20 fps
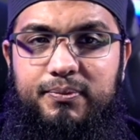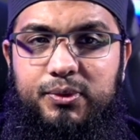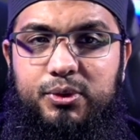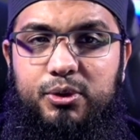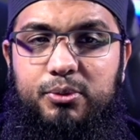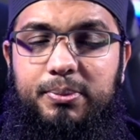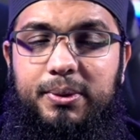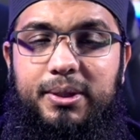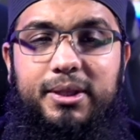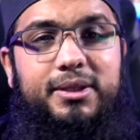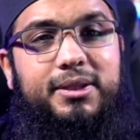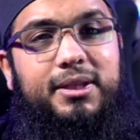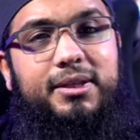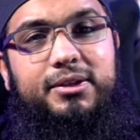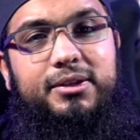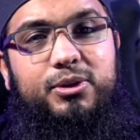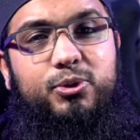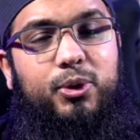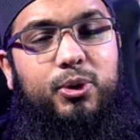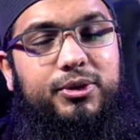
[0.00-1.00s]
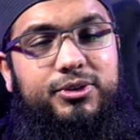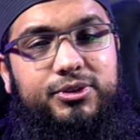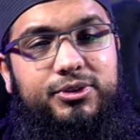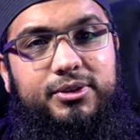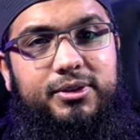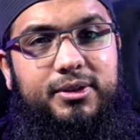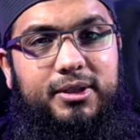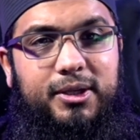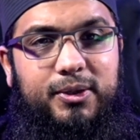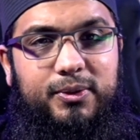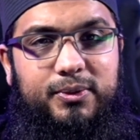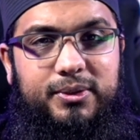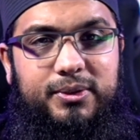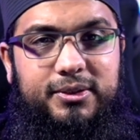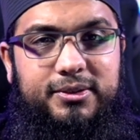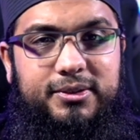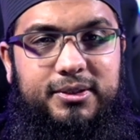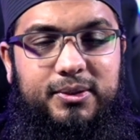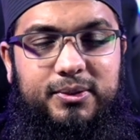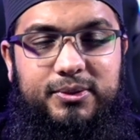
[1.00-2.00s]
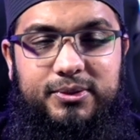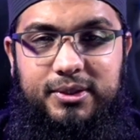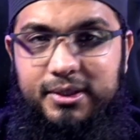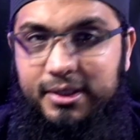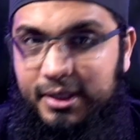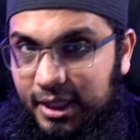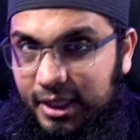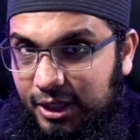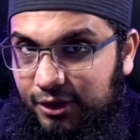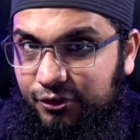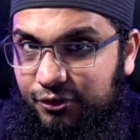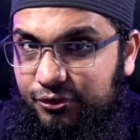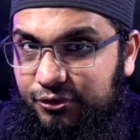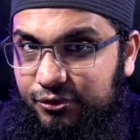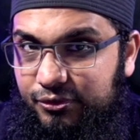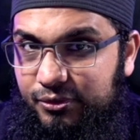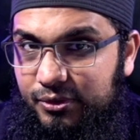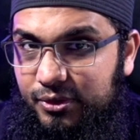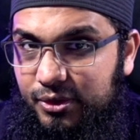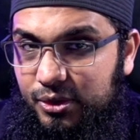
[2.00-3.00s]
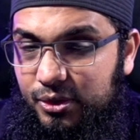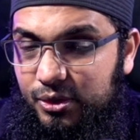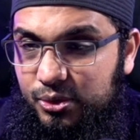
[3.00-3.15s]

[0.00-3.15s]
So, but there's a question around this now, saying if